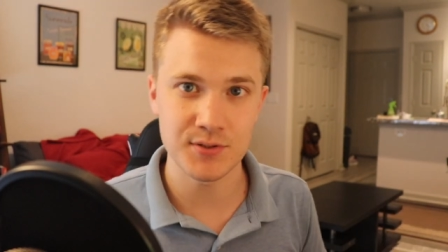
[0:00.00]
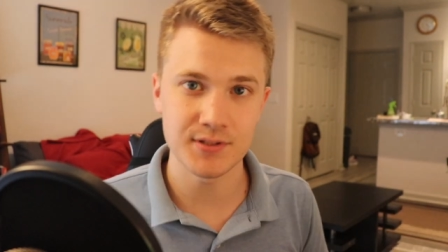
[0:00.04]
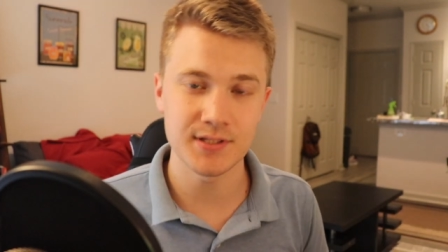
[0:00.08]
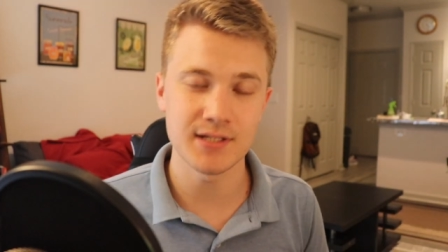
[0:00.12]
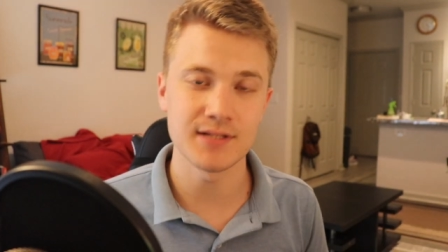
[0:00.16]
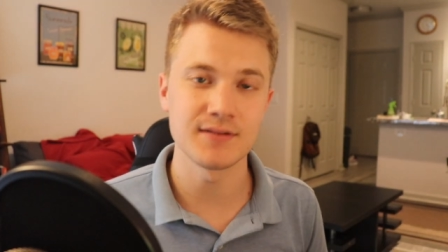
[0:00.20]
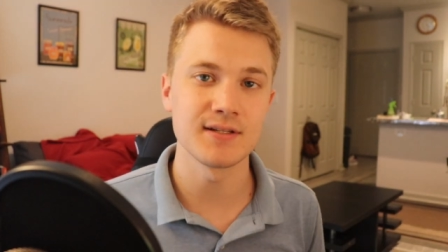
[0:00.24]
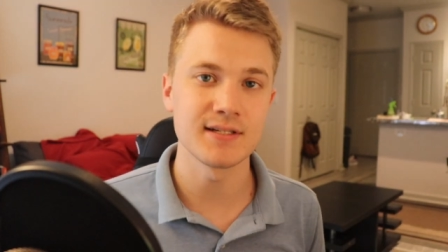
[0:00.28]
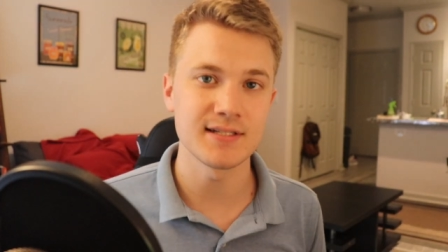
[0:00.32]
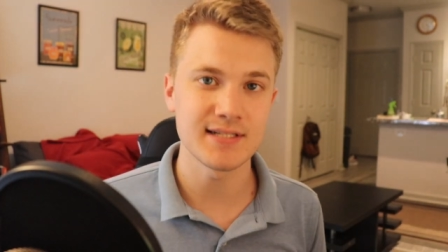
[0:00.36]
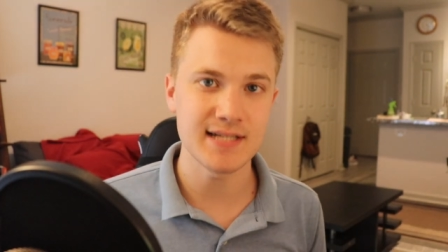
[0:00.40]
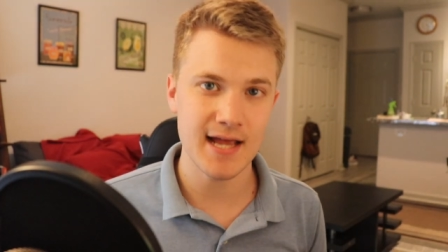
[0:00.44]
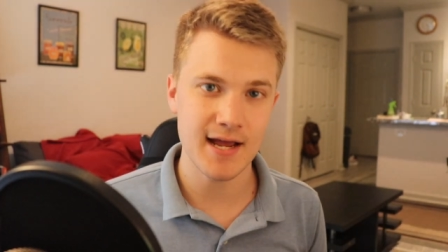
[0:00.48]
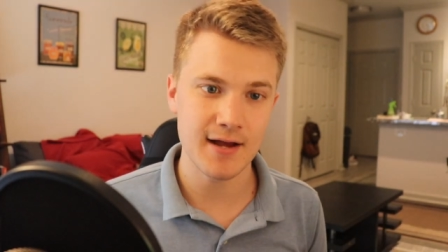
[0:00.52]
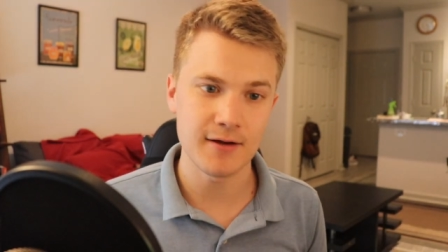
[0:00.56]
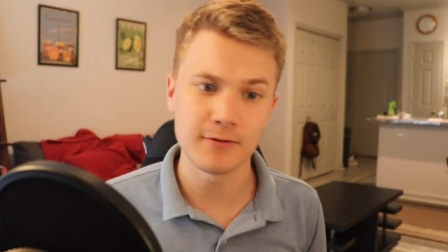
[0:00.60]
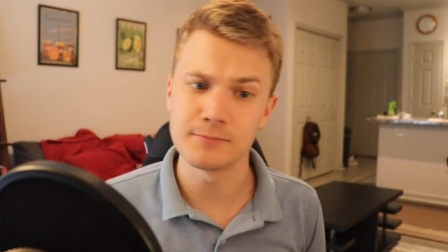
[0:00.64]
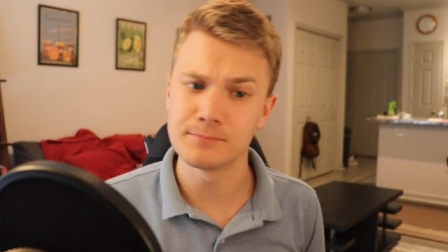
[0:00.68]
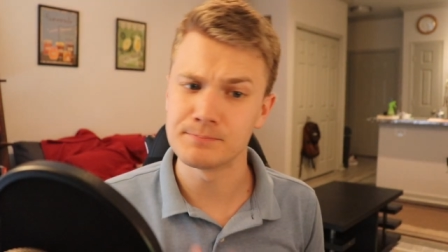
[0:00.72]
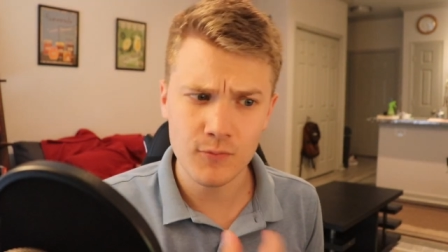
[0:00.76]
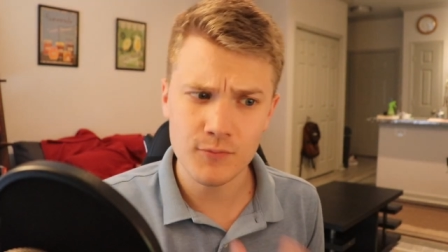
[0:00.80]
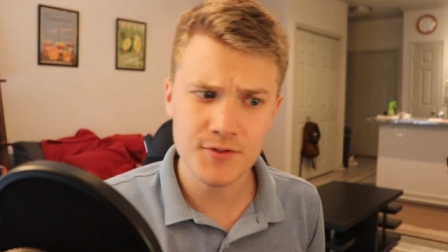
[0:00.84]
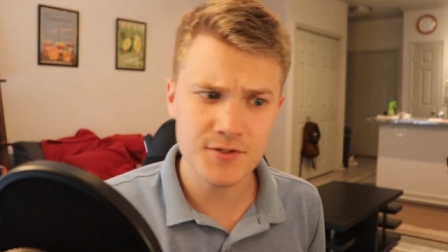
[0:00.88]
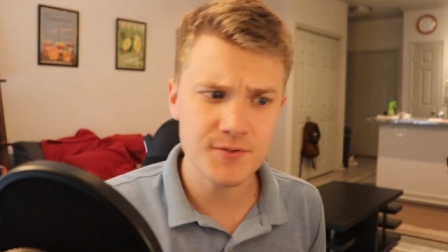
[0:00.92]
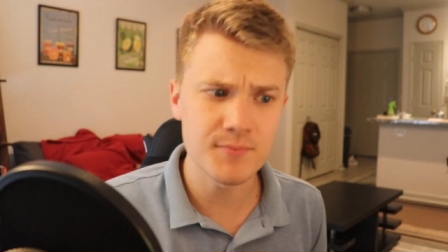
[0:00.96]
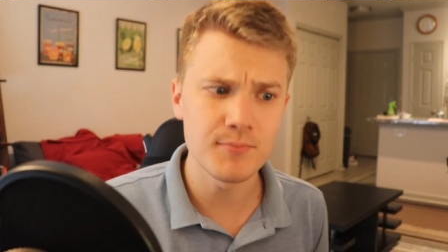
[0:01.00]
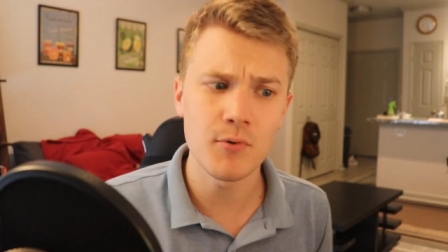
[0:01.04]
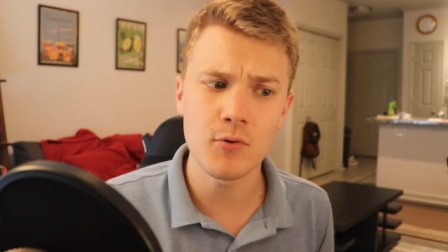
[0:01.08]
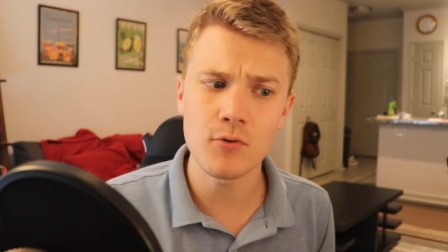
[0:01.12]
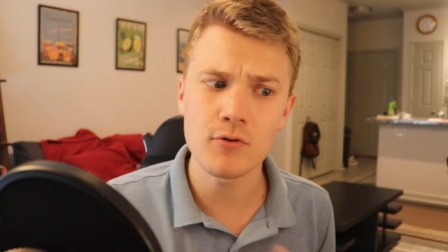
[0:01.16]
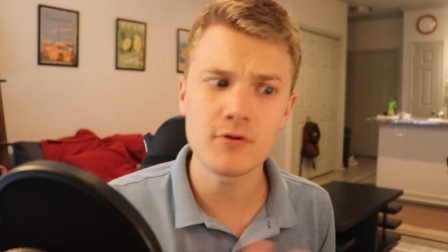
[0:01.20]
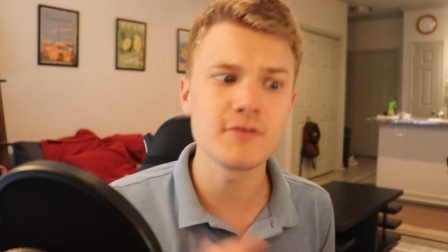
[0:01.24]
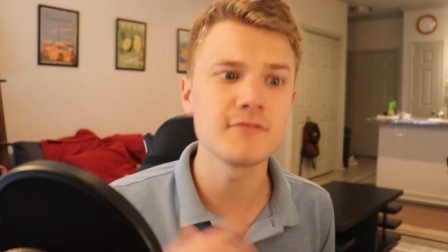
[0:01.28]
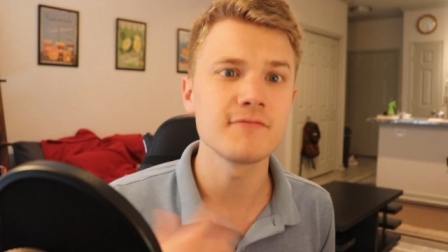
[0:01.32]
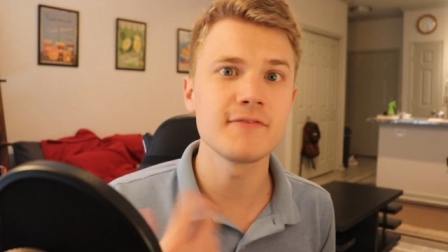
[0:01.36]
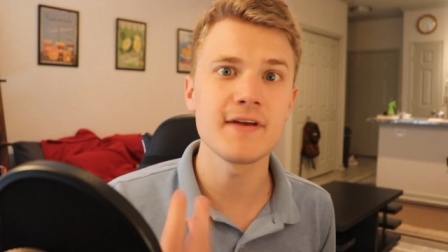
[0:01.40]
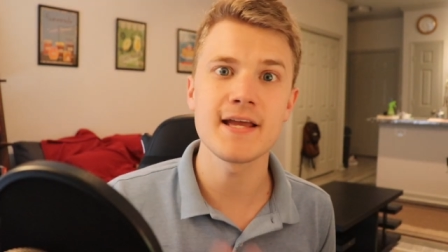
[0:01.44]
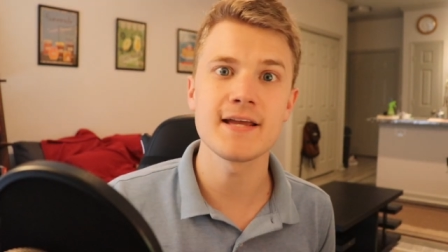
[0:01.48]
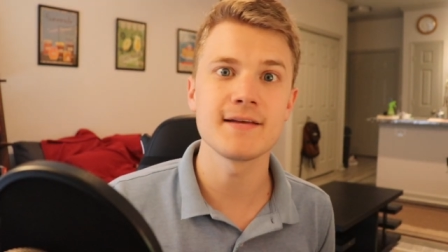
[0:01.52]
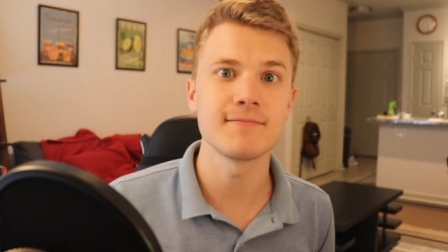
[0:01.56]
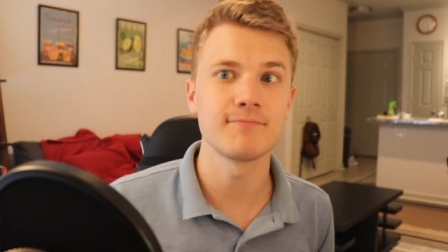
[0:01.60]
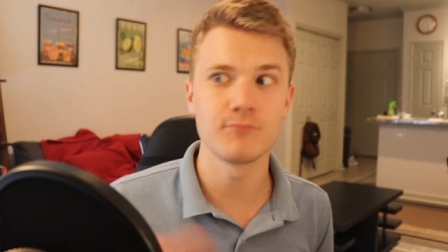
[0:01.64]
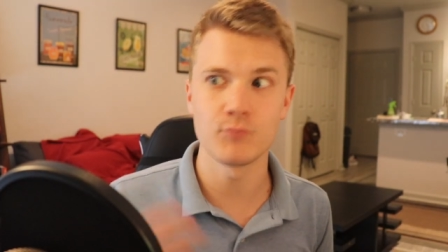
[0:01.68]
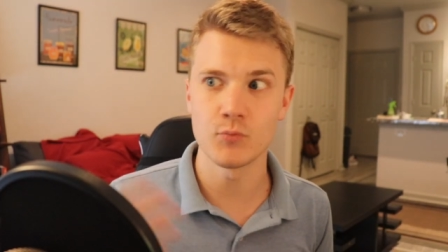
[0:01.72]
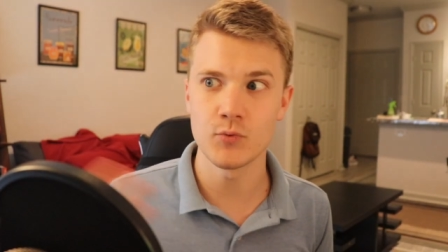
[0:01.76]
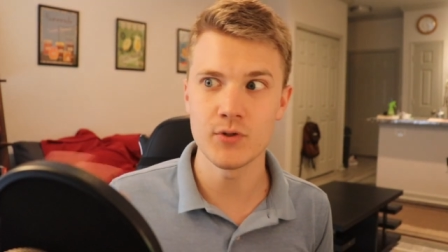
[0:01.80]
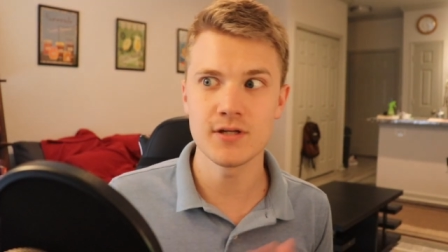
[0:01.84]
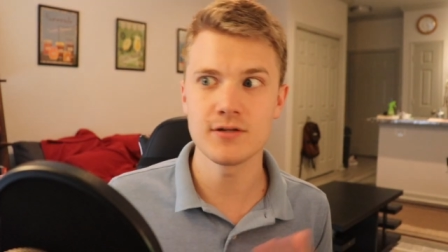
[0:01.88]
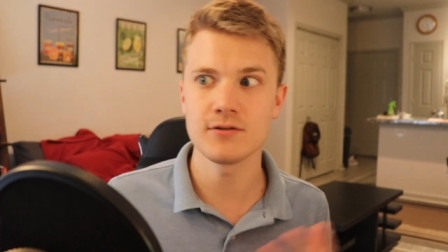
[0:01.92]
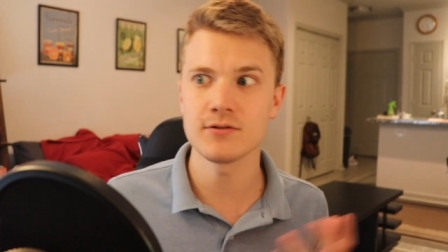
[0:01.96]
within the town, was more of a
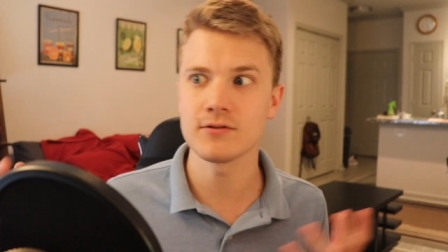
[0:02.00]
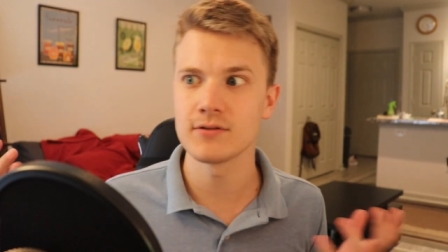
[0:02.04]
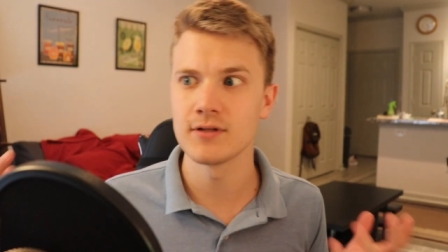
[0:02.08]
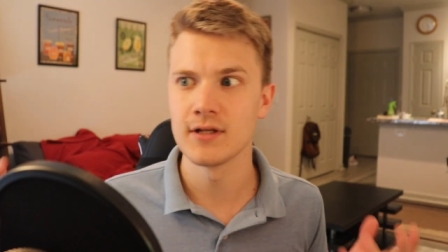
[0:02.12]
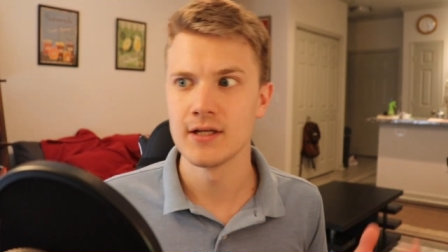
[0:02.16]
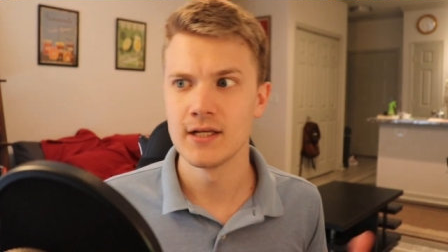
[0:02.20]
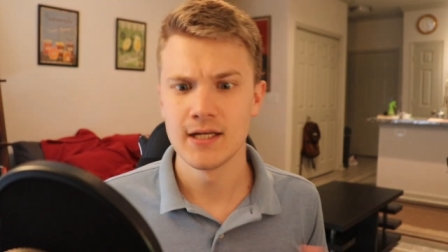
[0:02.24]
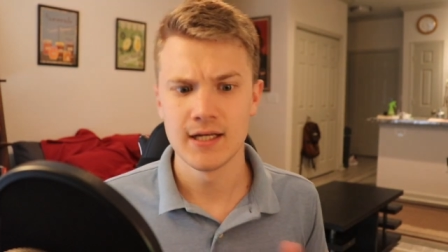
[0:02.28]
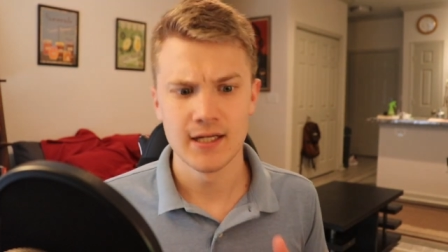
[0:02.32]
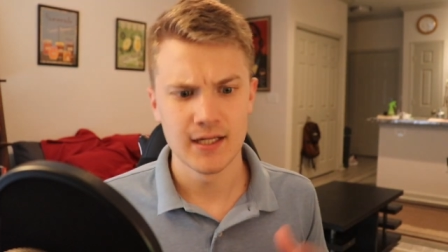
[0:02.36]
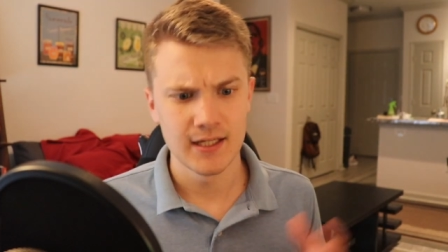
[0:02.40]
real